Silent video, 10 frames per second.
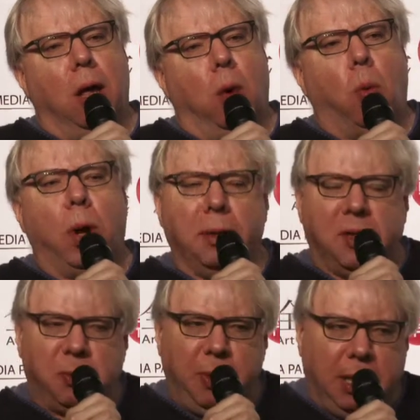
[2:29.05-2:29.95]
One of the
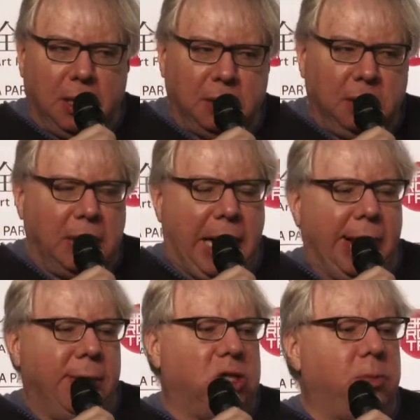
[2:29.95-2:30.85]
speakers is an
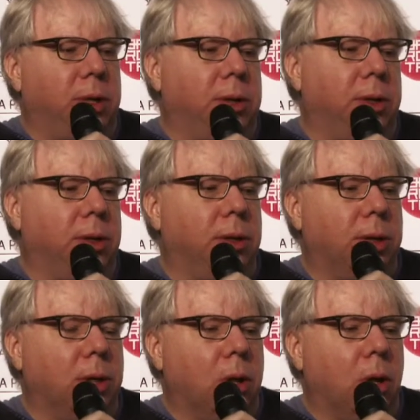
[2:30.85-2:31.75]
Irishman.
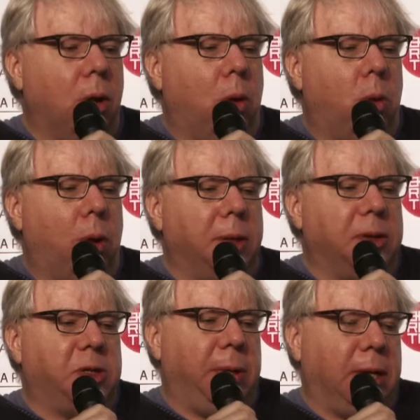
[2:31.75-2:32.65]
One of the
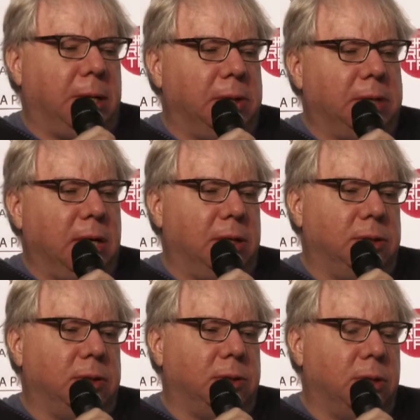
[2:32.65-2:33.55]
speakers
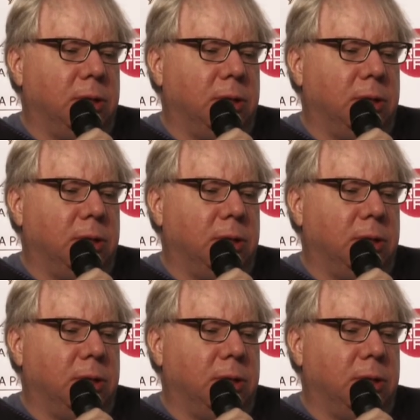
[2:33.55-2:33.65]
is,